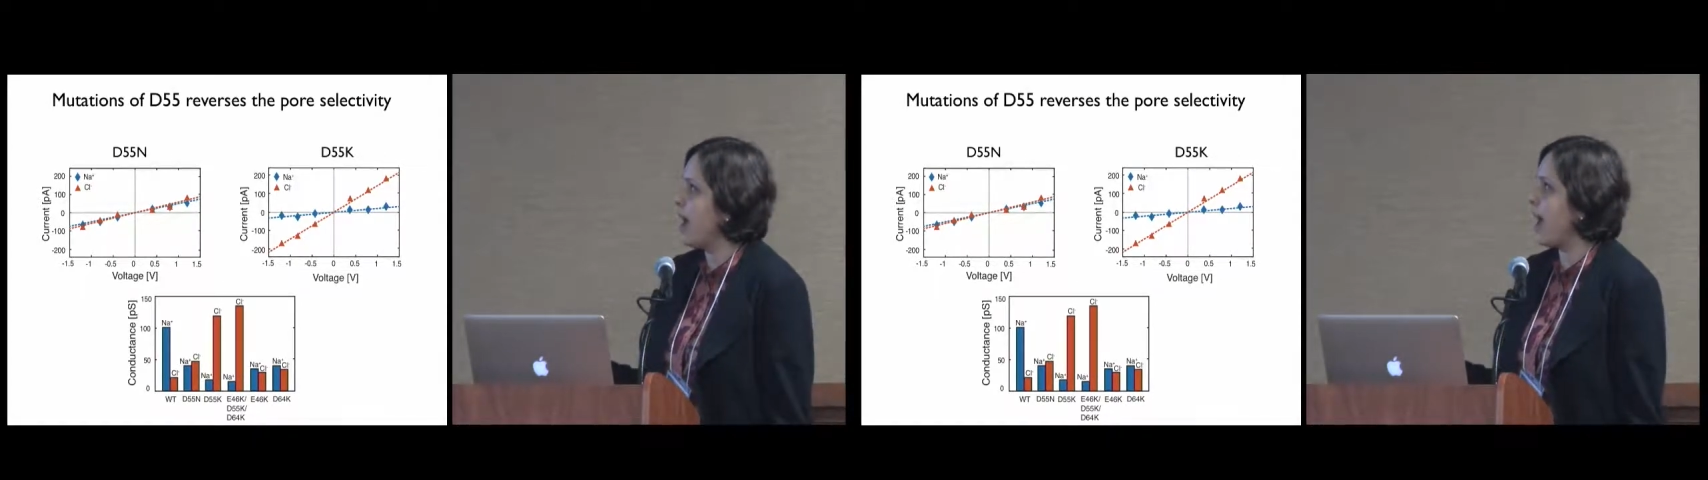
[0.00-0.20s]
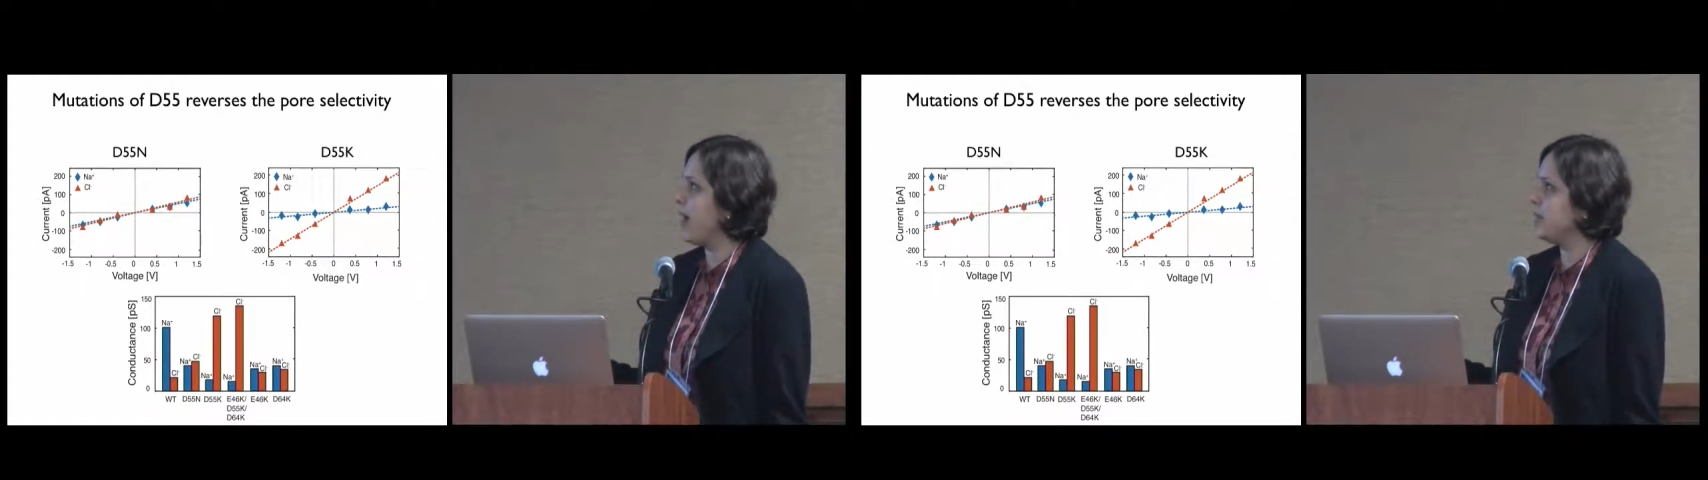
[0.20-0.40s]

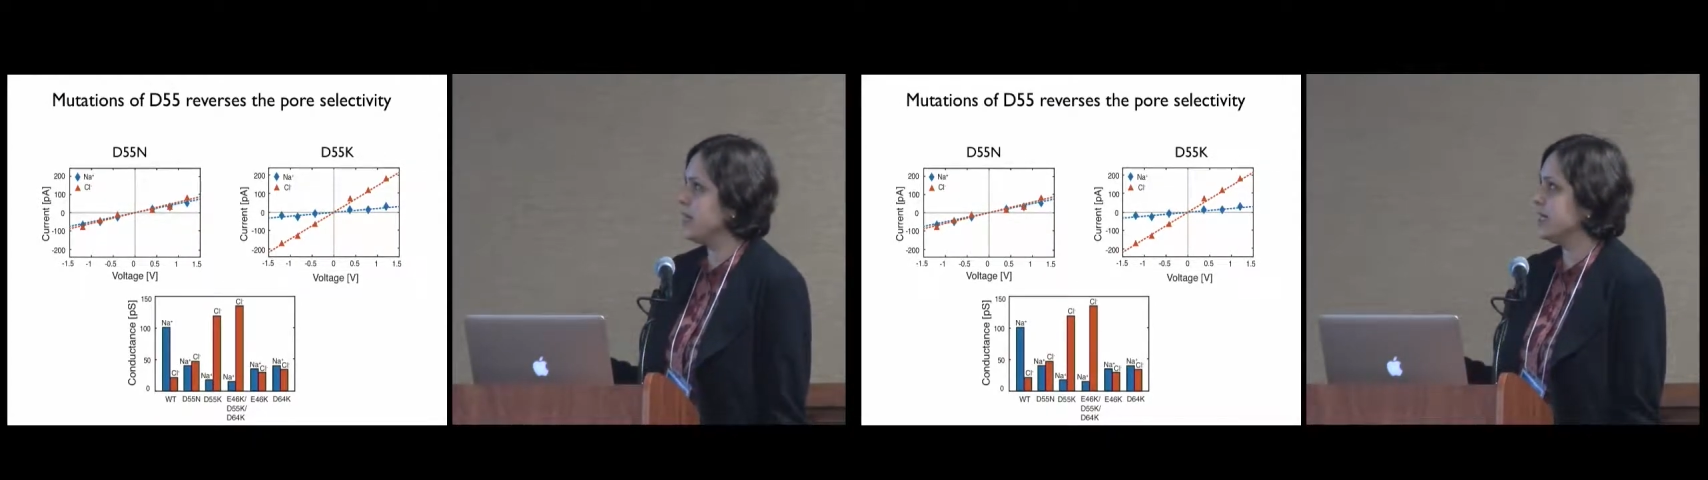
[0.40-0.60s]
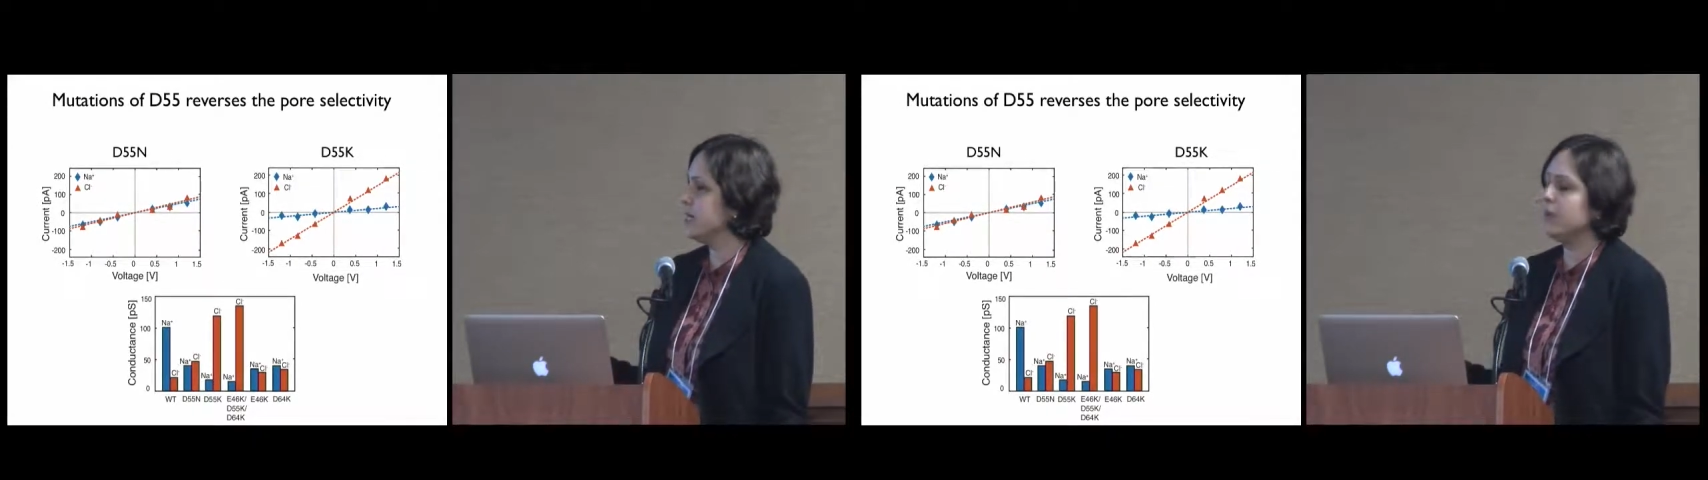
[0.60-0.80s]
and we
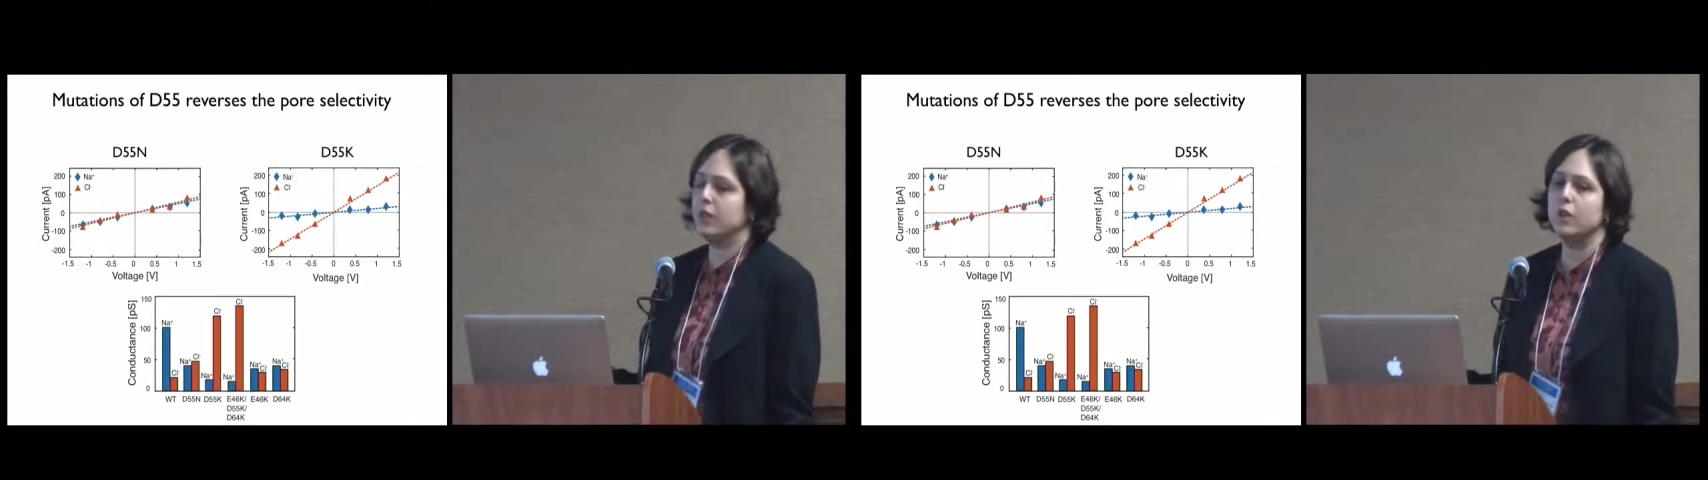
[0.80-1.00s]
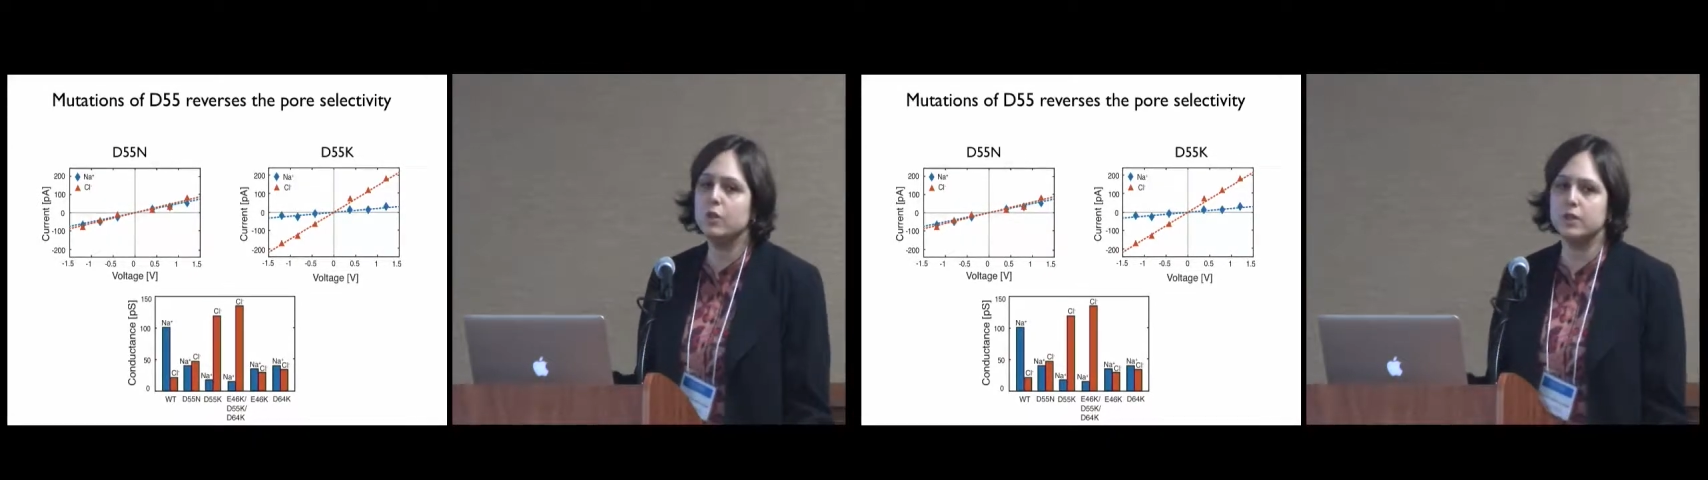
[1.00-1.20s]
can see
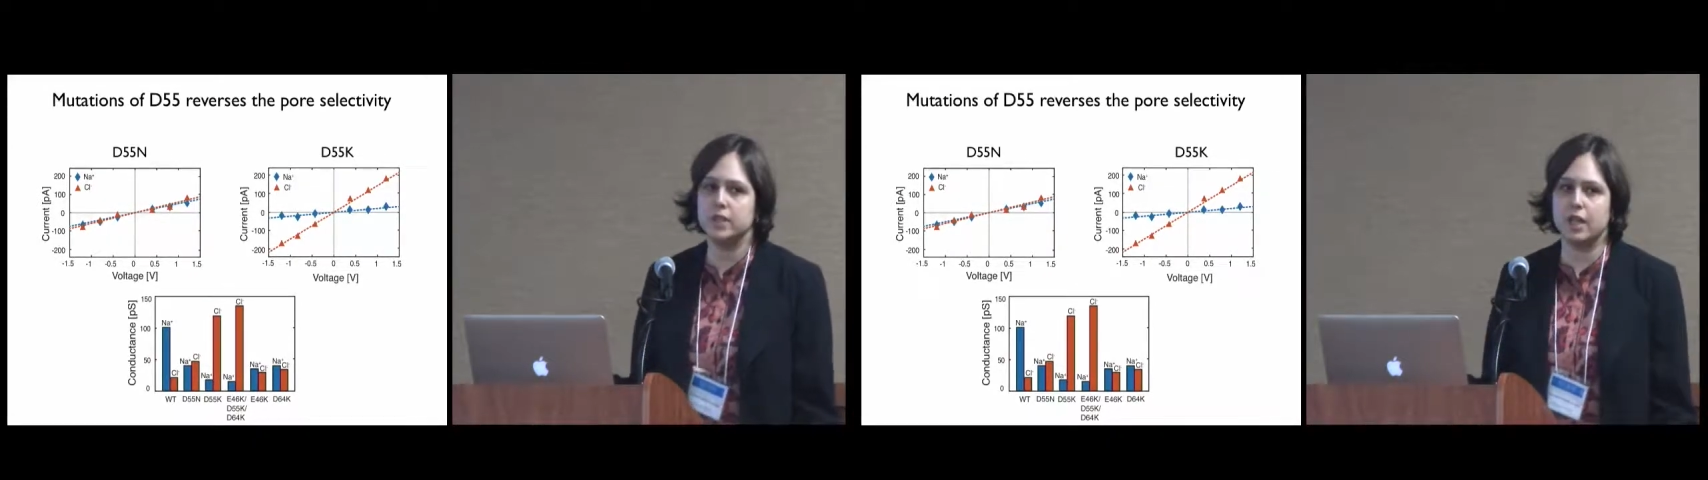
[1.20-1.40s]
we lose